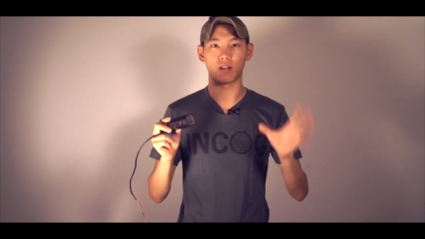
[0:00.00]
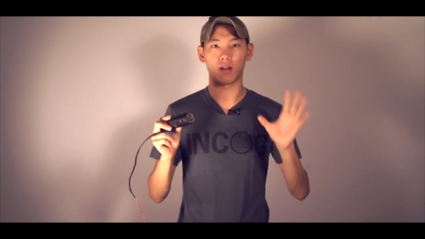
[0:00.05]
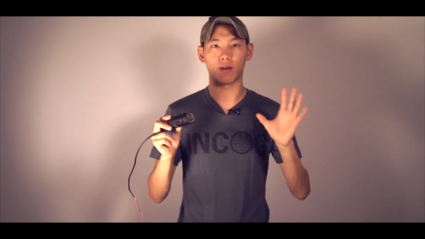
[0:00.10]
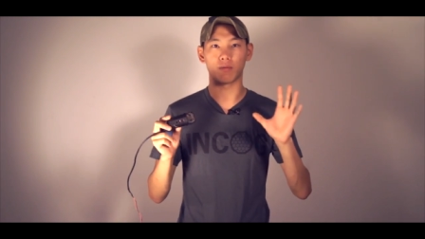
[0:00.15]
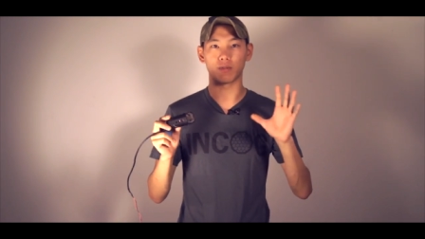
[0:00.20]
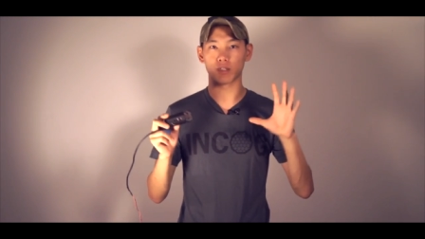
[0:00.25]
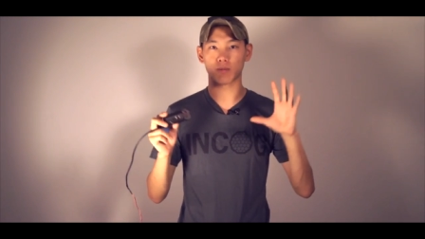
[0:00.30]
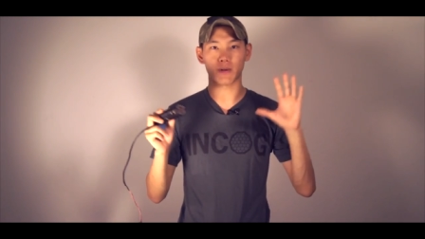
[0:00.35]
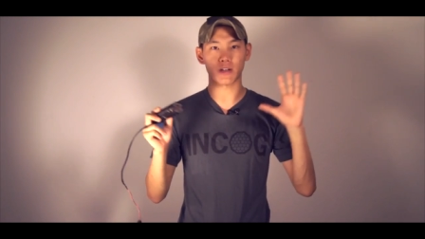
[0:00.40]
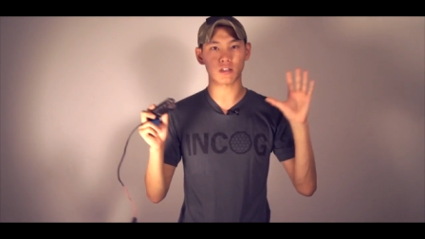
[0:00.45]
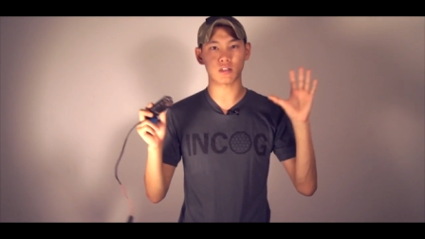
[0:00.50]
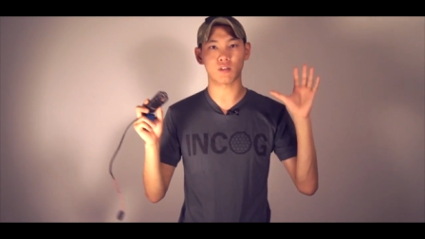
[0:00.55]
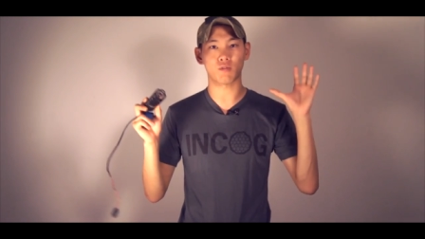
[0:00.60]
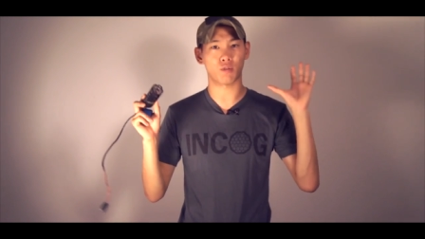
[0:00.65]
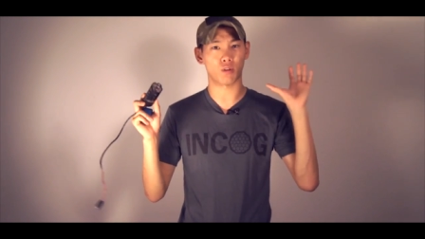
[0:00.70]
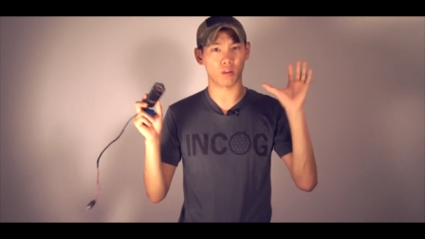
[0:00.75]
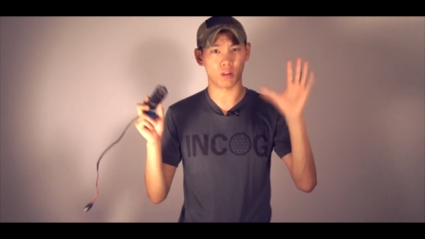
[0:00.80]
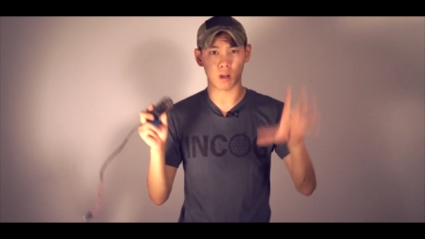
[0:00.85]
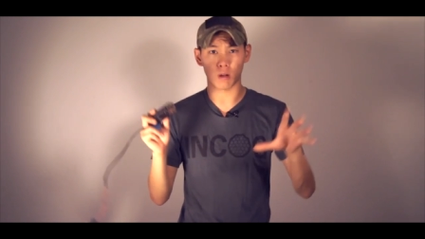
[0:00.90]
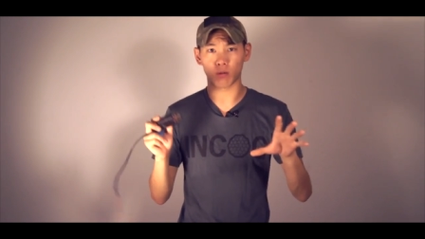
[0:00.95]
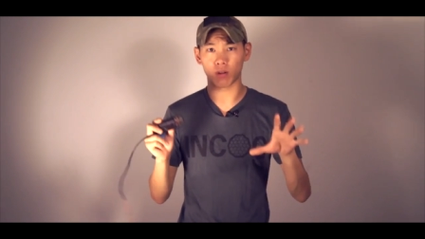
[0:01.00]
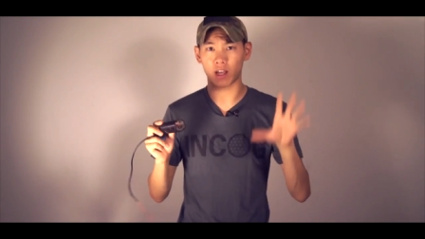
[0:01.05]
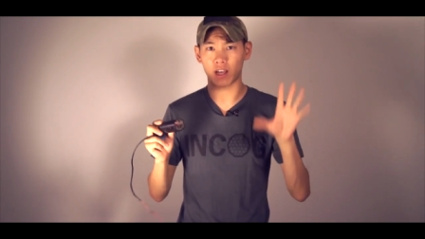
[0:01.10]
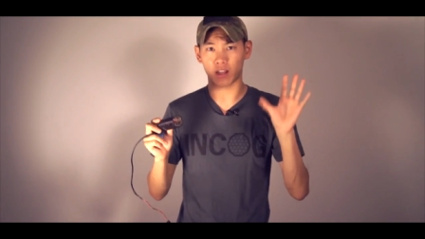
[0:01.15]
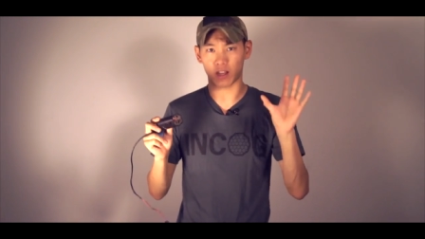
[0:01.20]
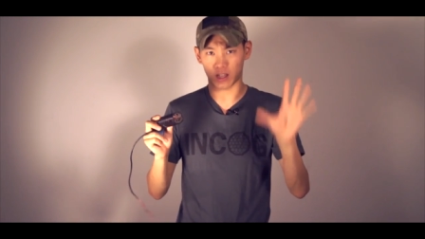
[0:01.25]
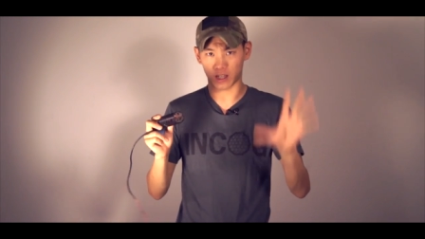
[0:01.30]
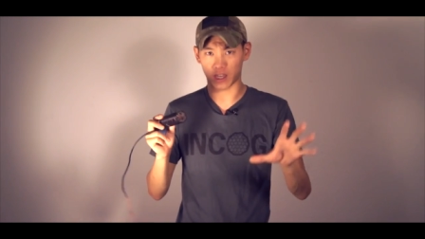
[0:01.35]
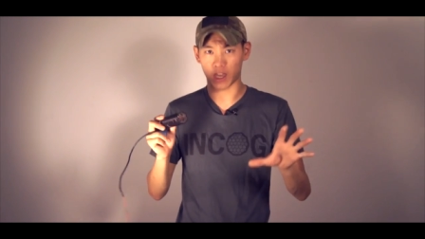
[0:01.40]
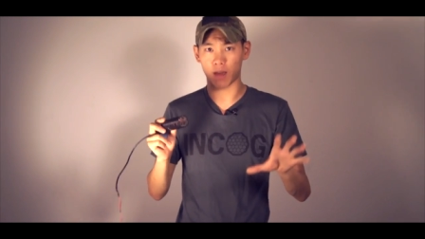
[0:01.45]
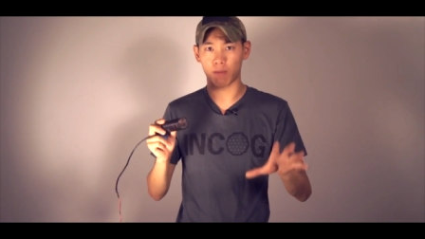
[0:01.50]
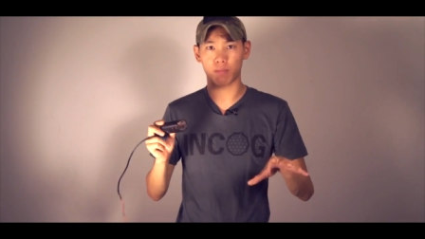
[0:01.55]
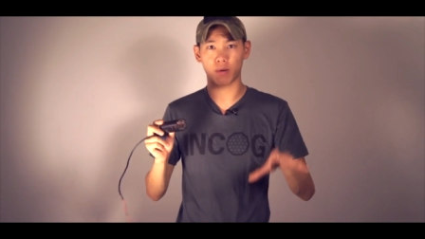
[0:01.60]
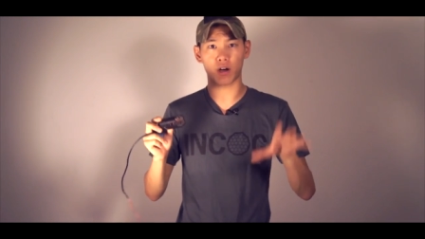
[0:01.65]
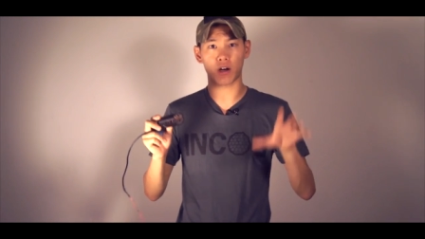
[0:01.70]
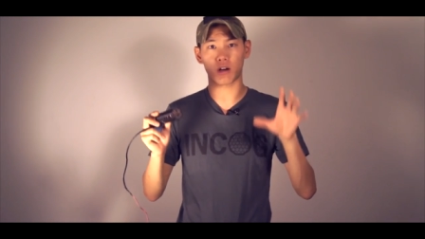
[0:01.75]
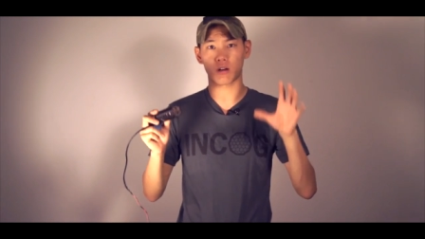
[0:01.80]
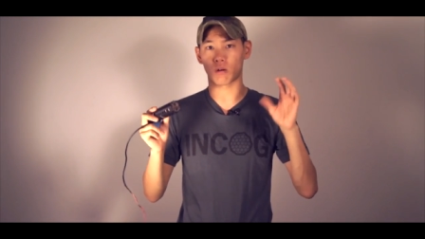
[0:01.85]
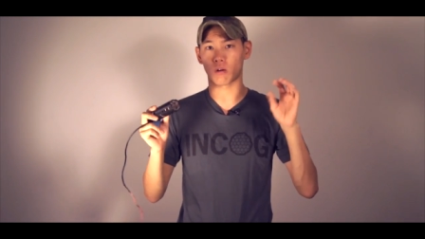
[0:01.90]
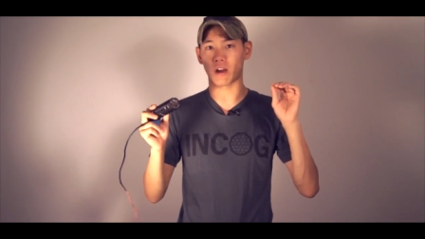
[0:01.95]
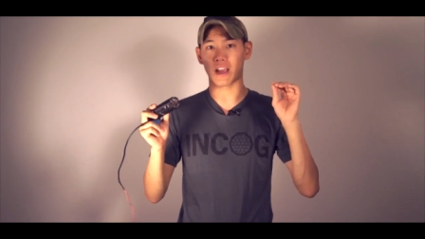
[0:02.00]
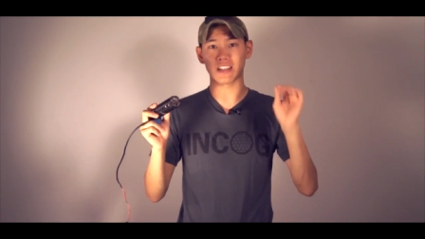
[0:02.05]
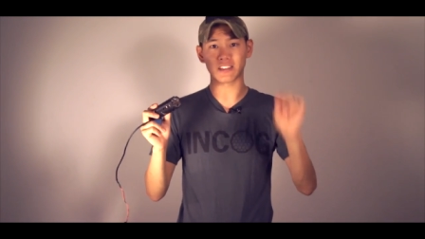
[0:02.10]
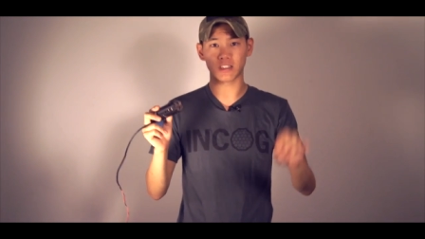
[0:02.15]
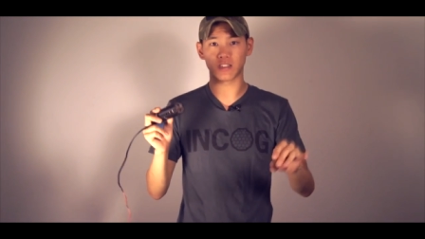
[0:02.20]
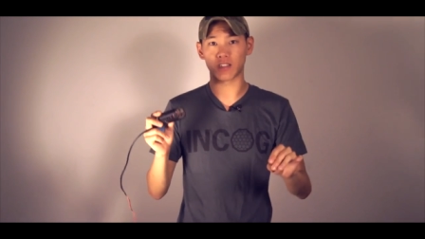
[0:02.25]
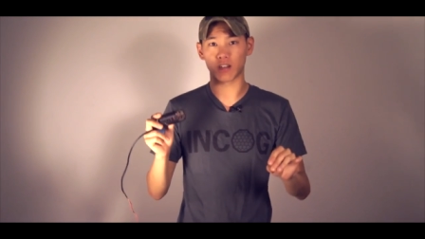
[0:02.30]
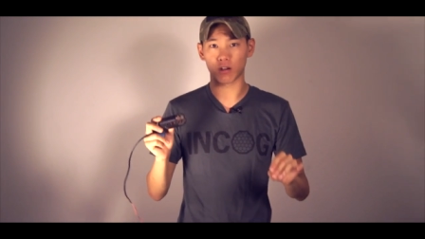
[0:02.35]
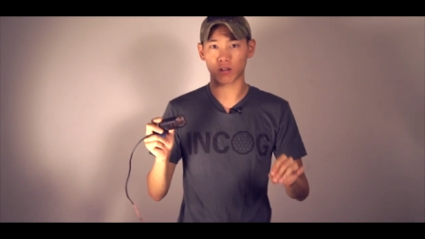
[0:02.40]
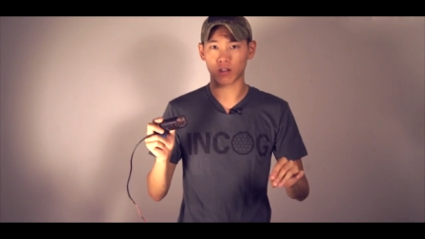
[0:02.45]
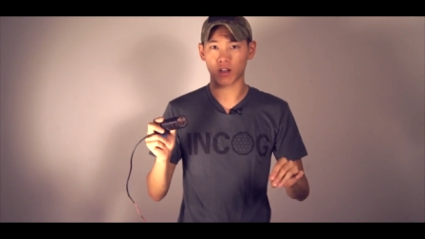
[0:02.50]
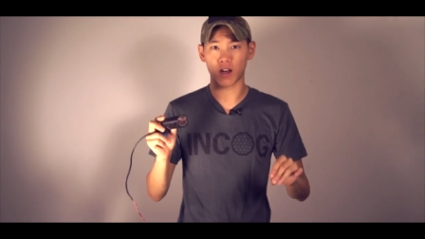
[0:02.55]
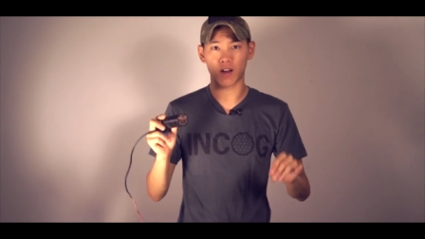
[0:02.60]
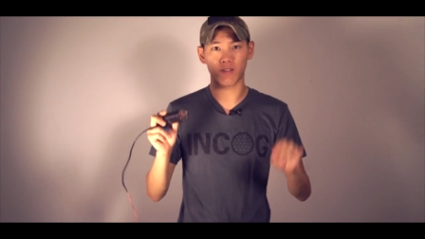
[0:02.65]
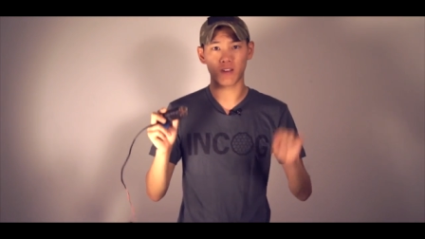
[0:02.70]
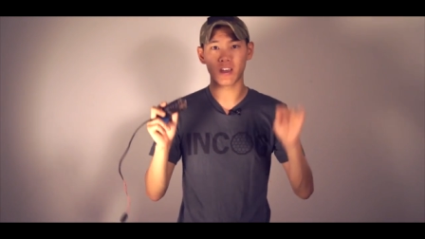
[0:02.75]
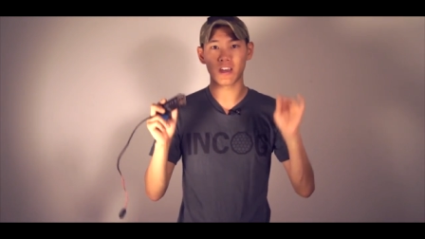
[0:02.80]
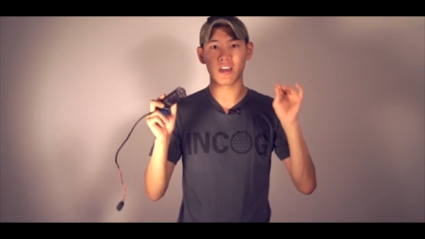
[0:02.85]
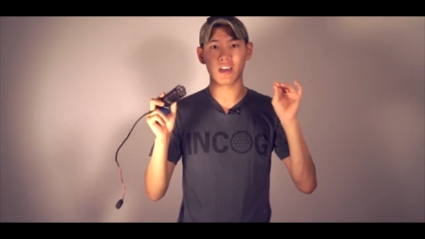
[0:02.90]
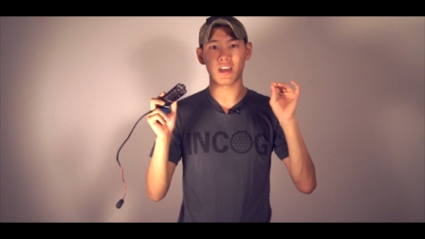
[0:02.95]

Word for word: um, especially for low light like GamePod or S S Airsoft.